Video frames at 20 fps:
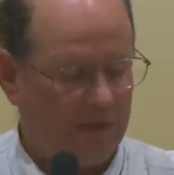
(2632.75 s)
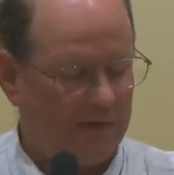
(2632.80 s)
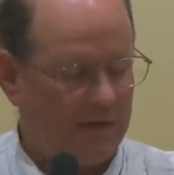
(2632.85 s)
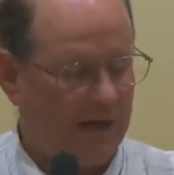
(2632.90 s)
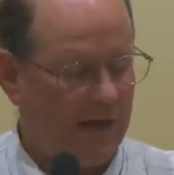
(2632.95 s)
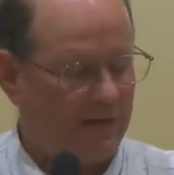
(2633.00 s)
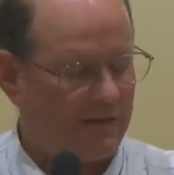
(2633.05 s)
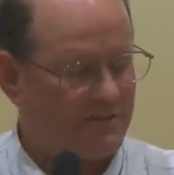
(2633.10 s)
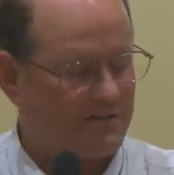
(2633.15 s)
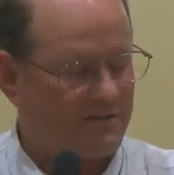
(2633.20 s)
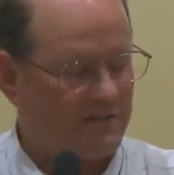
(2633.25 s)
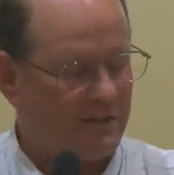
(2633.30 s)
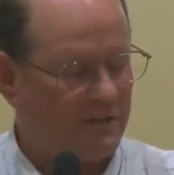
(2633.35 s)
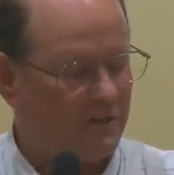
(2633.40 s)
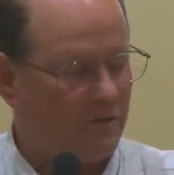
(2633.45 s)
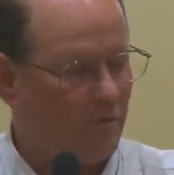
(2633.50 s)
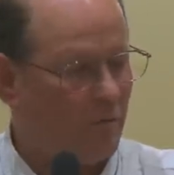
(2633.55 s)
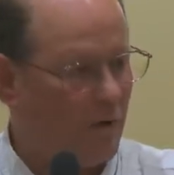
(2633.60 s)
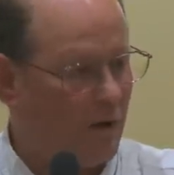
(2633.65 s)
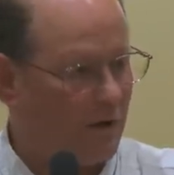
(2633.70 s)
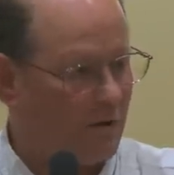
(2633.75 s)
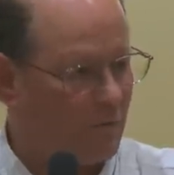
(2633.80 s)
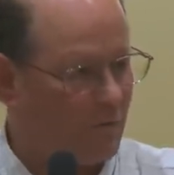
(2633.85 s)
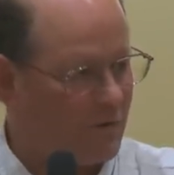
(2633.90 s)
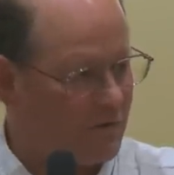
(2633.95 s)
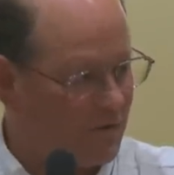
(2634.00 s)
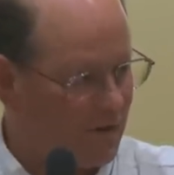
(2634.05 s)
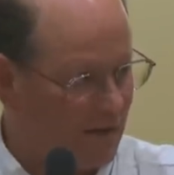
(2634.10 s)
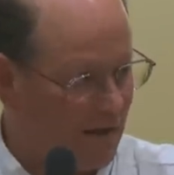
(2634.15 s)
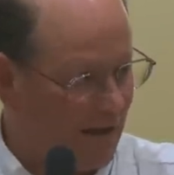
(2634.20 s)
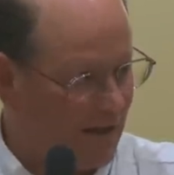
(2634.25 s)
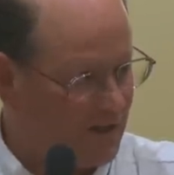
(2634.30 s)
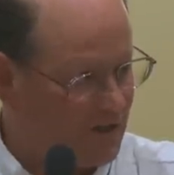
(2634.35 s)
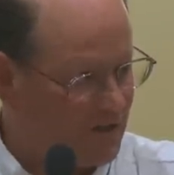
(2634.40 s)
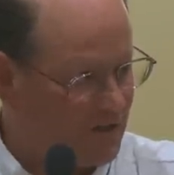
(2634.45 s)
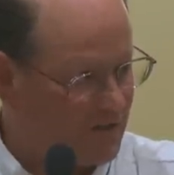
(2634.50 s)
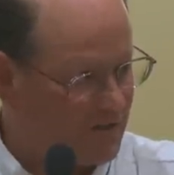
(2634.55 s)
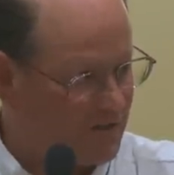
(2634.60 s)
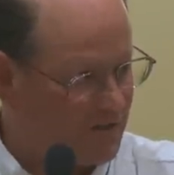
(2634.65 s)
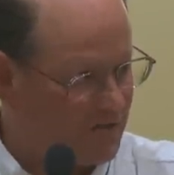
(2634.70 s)
Not a single one would deny
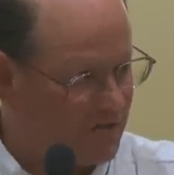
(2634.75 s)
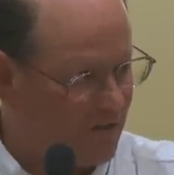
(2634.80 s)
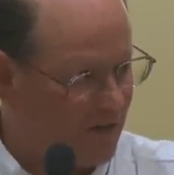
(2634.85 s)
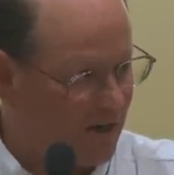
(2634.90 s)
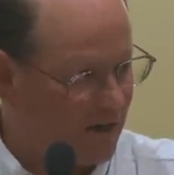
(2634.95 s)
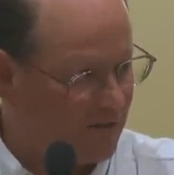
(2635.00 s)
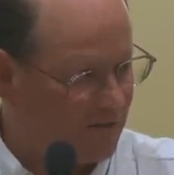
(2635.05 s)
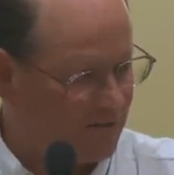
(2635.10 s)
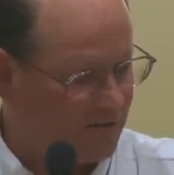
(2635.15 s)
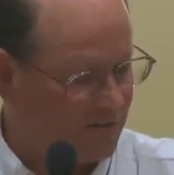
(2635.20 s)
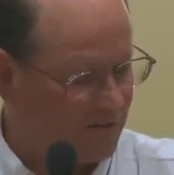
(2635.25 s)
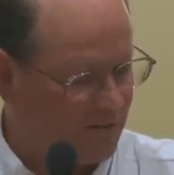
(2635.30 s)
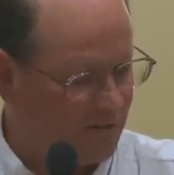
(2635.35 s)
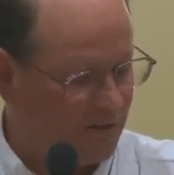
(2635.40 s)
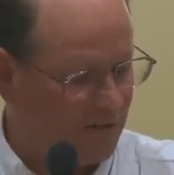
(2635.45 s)
Jesus Christ.